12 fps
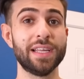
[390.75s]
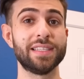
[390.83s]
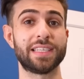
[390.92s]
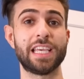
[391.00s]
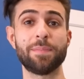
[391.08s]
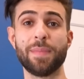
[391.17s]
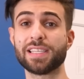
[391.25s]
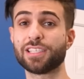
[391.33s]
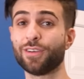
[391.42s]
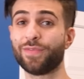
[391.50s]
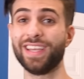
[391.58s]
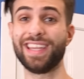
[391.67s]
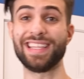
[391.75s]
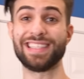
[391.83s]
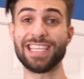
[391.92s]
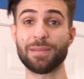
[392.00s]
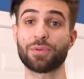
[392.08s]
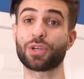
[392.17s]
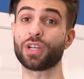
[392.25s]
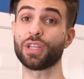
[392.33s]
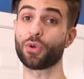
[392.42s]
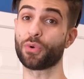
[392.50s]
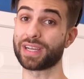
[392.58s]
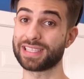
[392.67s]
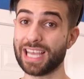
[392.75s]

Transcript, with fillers: to keep myself in a deeper caloric